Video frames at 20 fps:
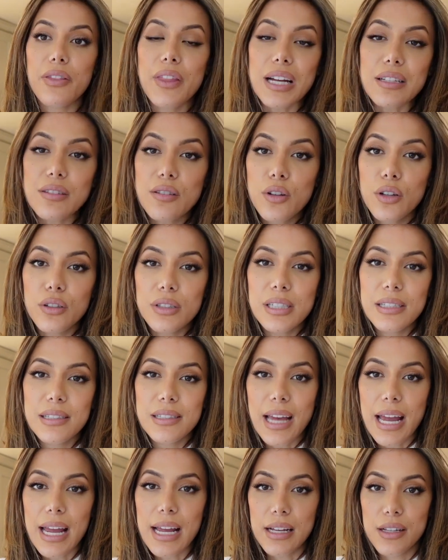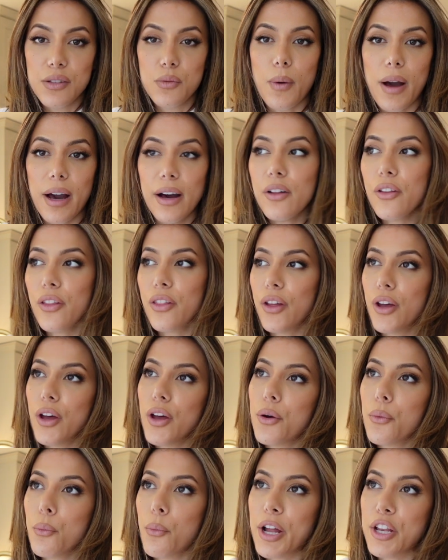That's not to say as well
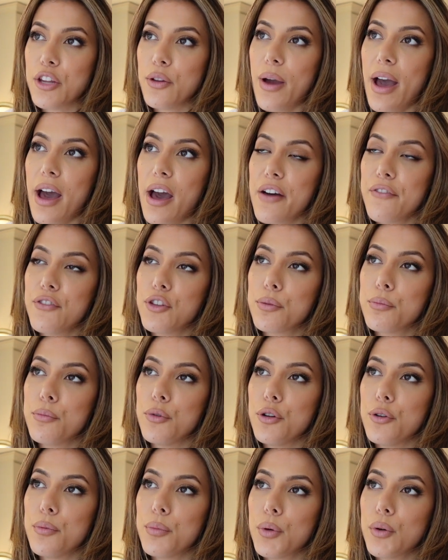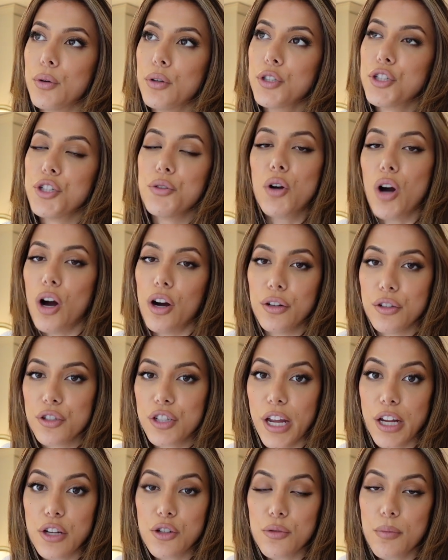that when you have your mood board, you can't
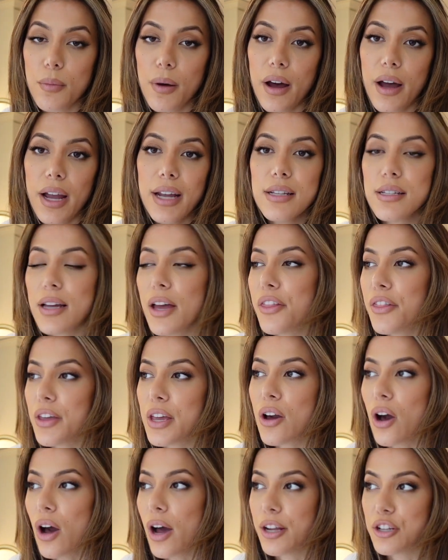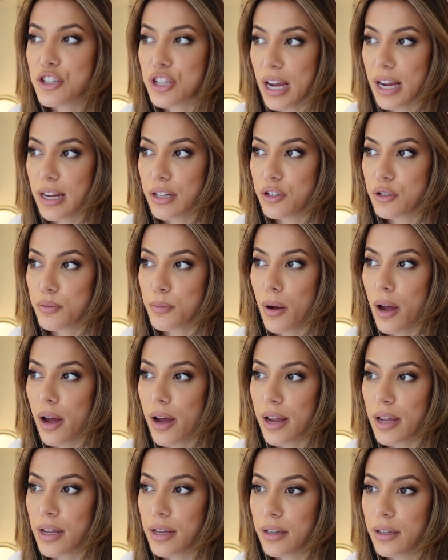change your mind. I think I changed
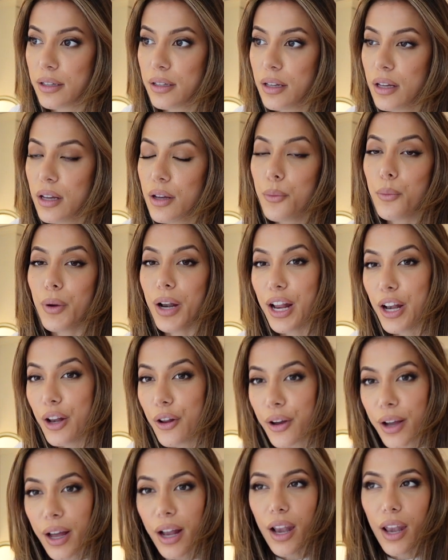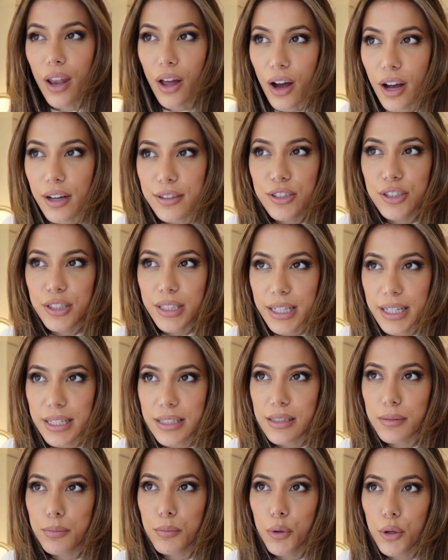when I look at last
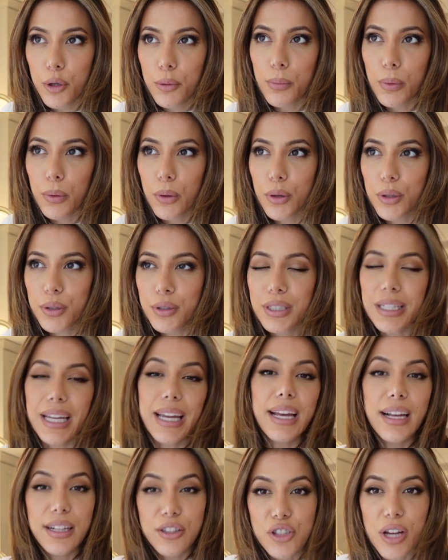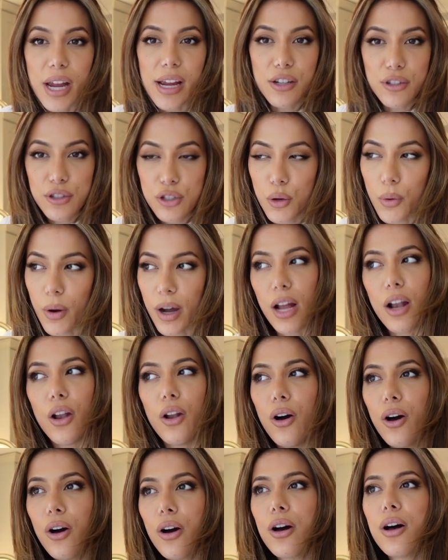year's mood board, it changed quite a
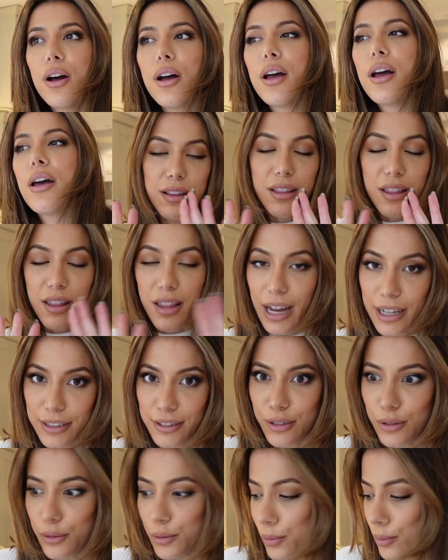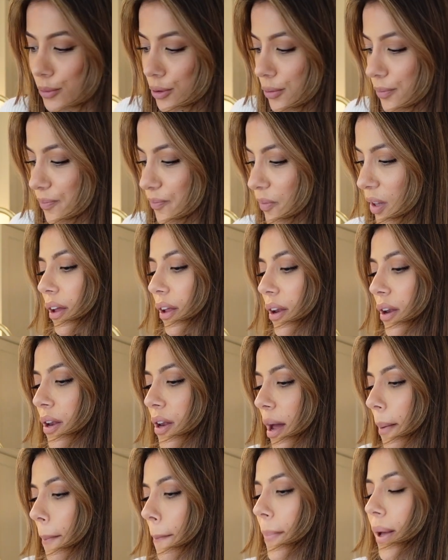lot. That's normal.
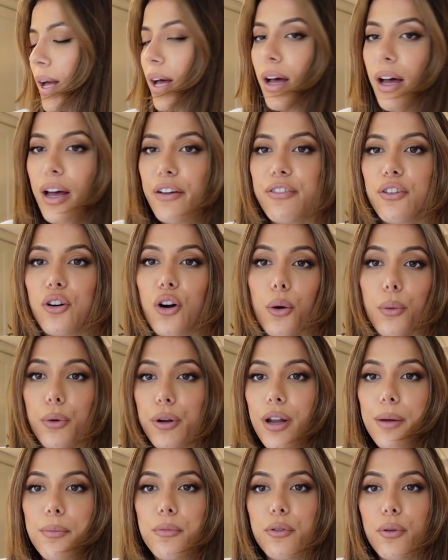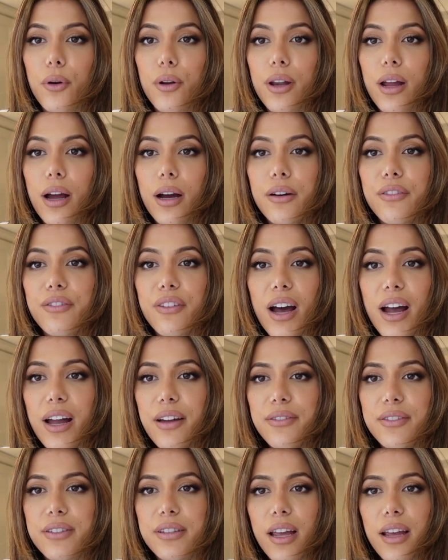I forgot what number we're on now.
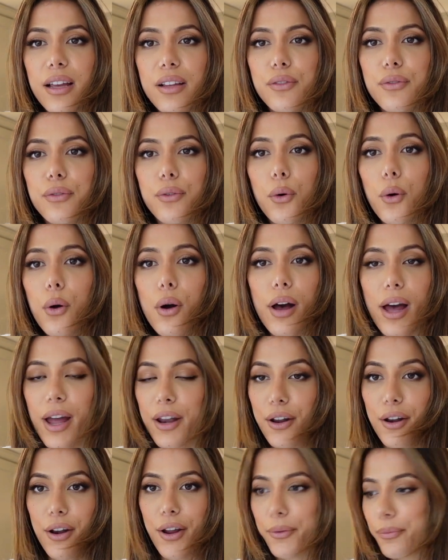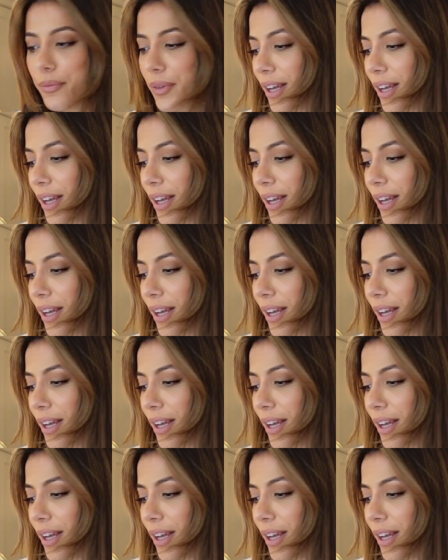5, 6, 4, I don't know.